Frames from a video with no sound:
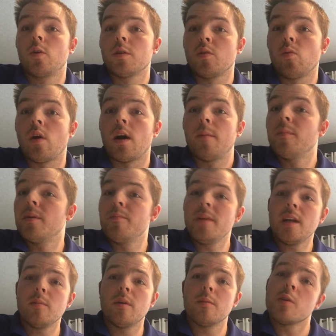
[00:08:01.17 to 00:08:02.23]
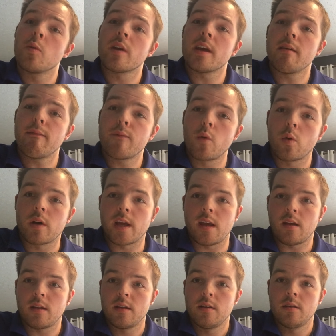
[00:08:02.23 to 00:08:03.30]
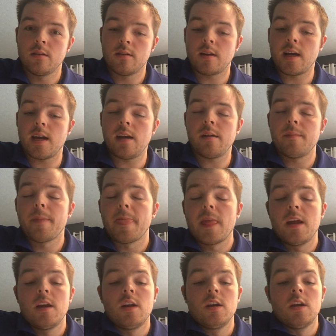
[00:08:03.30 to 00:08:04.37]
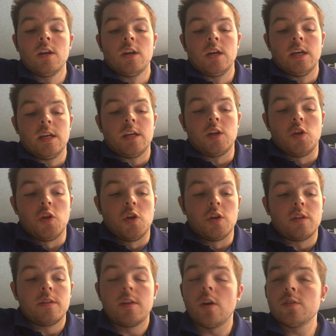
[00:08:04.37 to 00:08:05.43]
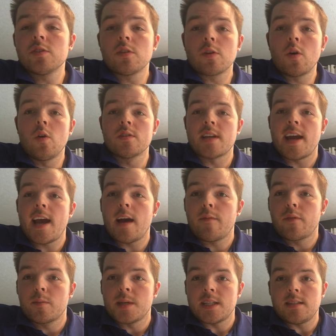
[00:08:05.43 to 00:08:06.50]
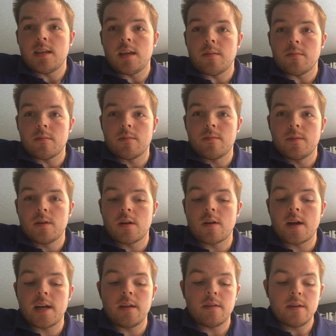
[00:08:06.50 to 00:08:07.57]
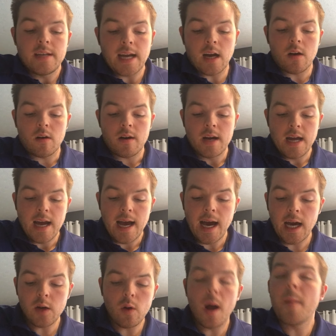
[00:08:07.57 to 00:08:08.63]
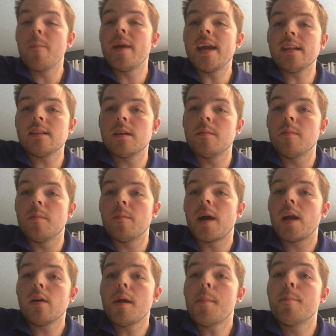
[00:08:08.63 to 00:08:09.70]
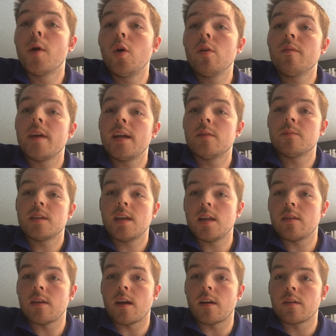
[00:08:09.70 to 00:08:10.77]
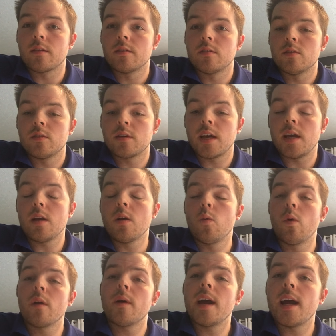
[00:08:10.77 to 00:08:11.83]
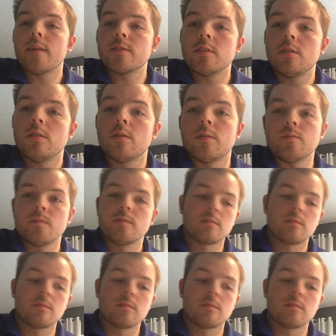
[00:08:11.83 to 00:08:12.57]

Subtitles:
goal you want, but minimum you want to hit 40. Okay, those are the goals I have for my team. All right. Now, how do I motivate them to get there? Okay, what do I have to do?